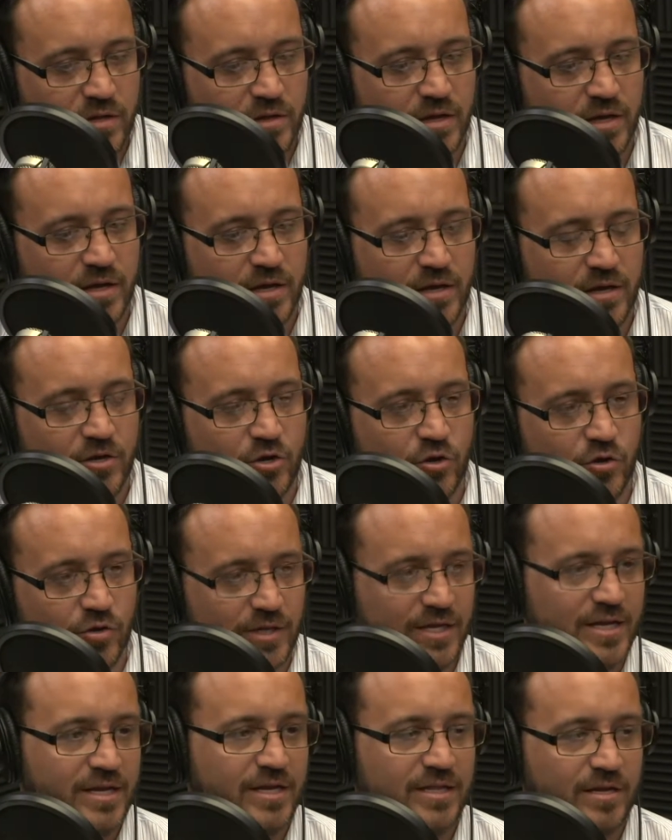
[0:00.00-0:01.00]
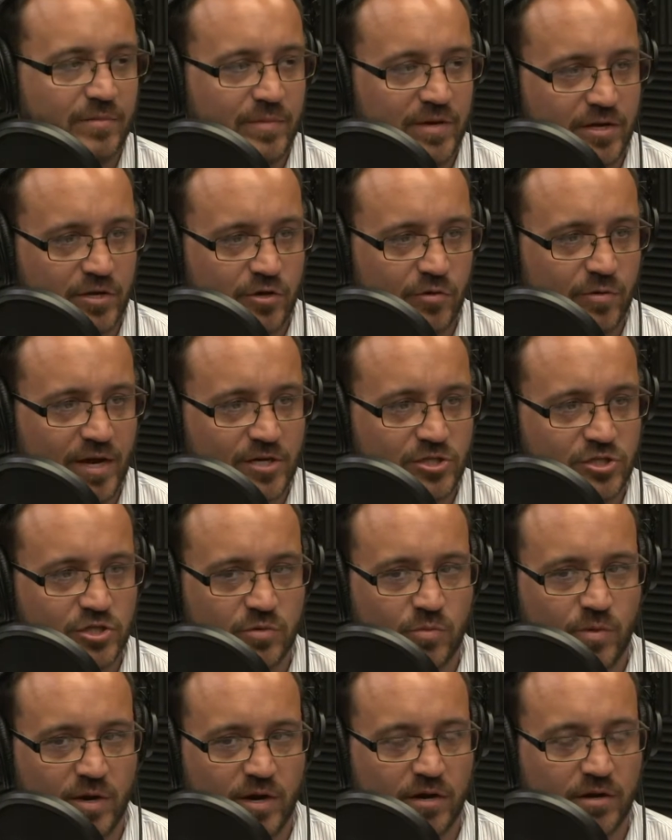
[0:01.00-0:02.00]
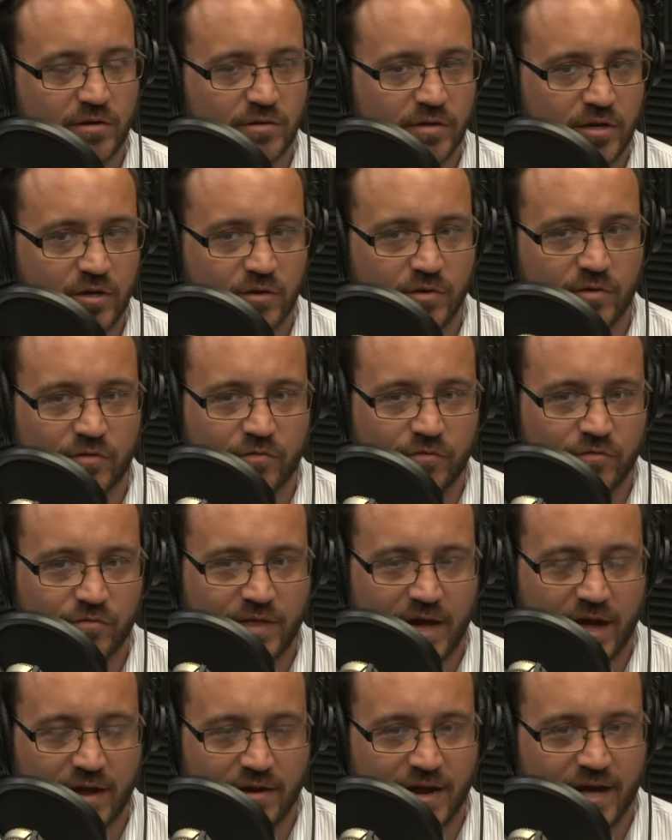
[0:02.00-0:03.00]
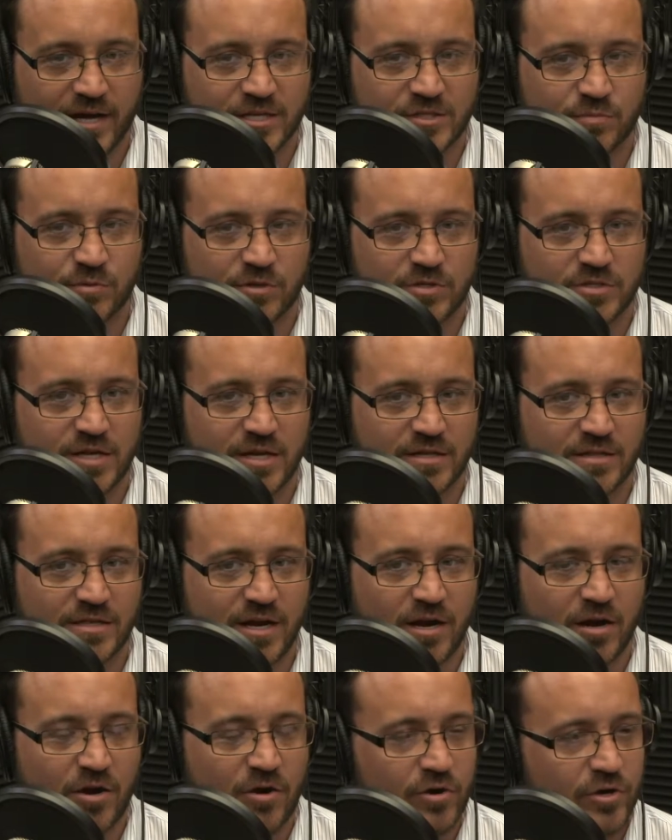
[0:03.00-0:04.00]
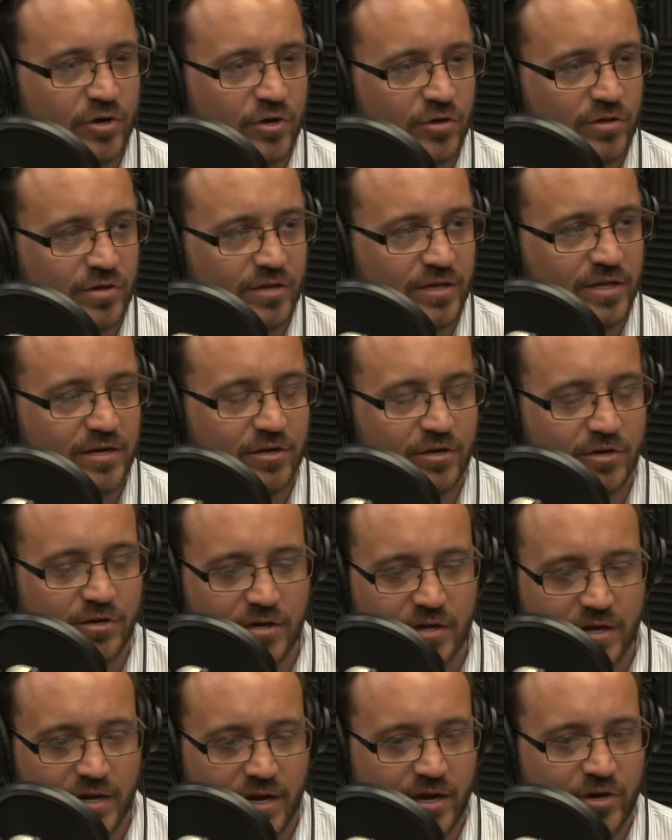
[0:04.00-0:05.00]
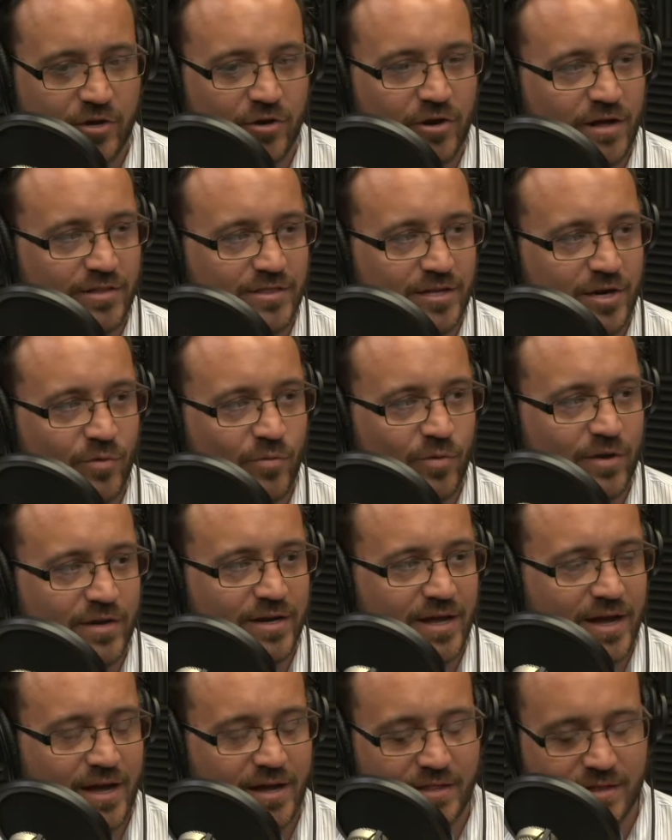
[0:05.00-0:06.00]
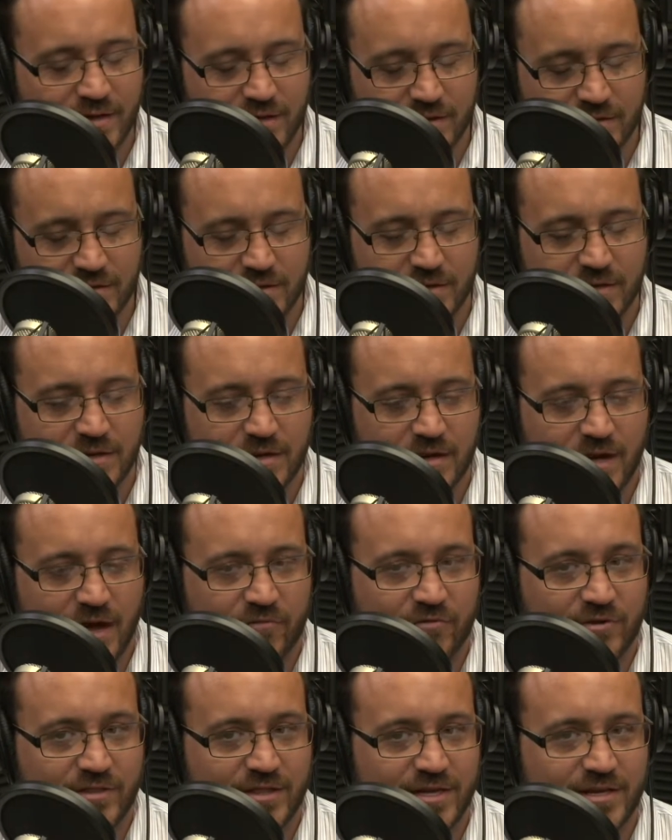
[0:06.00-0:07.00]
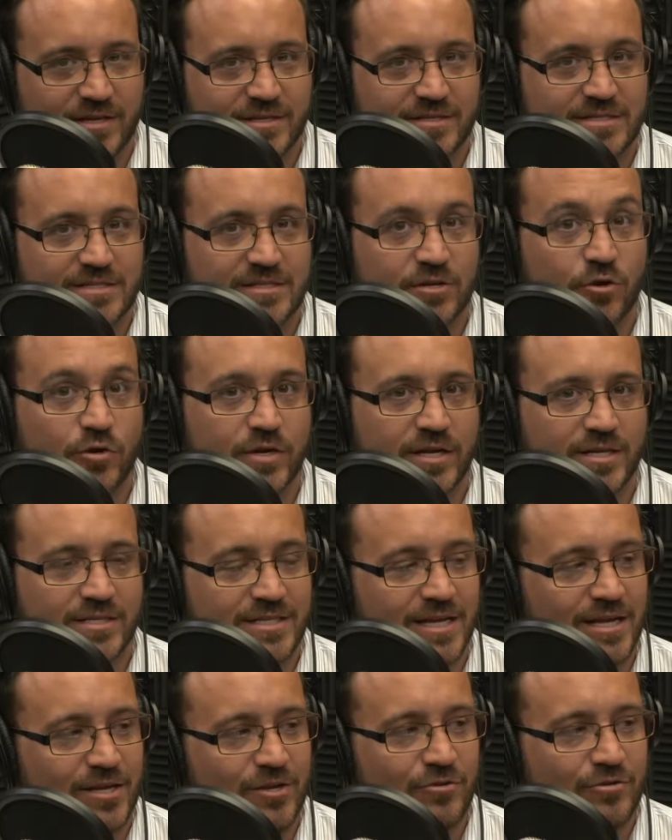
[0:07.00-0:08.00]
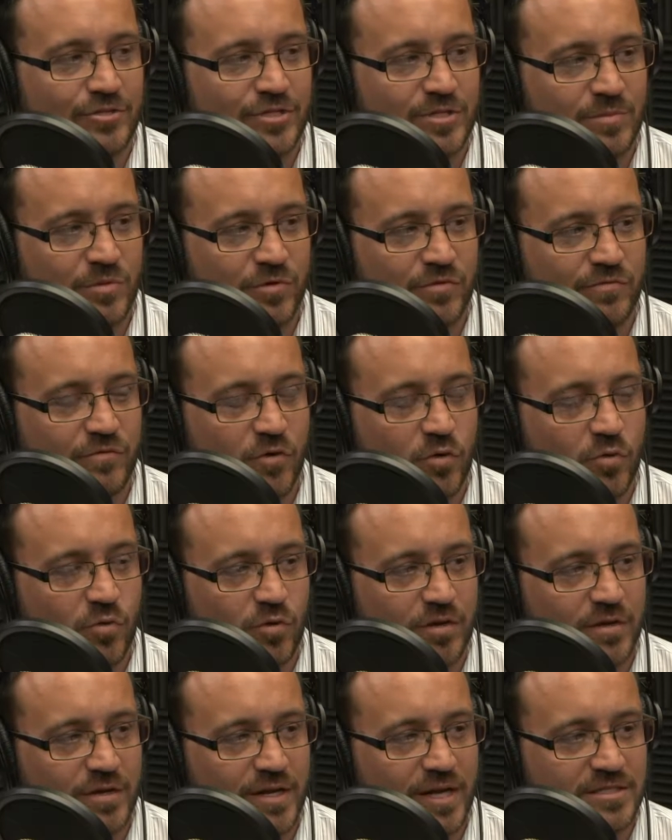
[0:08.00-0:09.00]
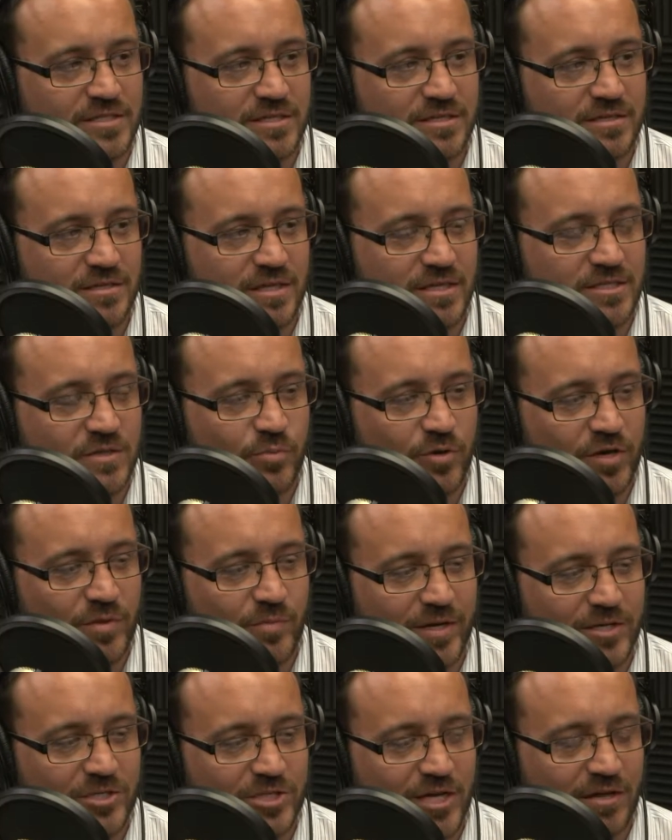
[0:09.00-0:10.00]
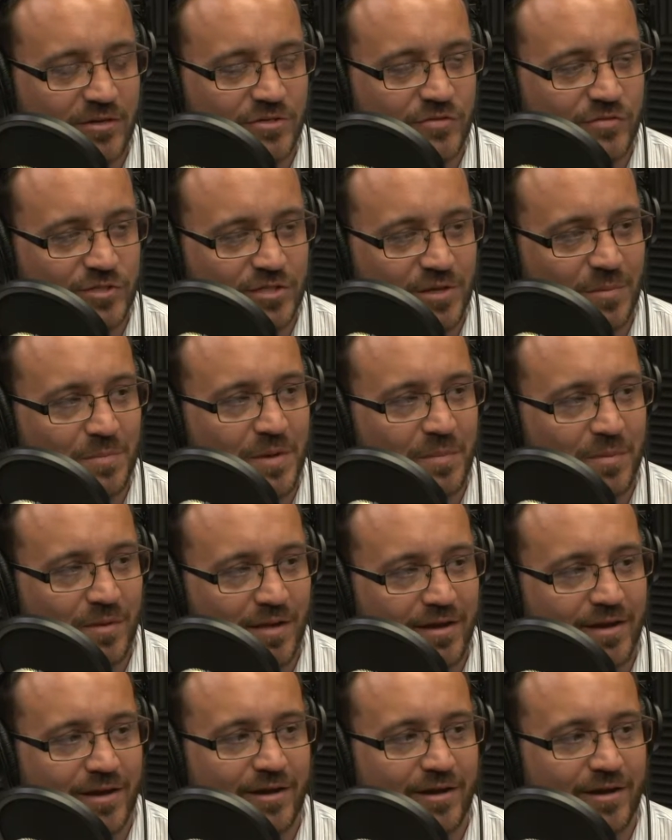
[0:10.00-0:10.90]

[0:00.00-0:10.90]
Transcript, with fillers: then you're leading them in a direction where you know if that expert's not there or you're the leader and you're not there one day that everything still continues to move forward and that's a that's a pretty big challenge for some people i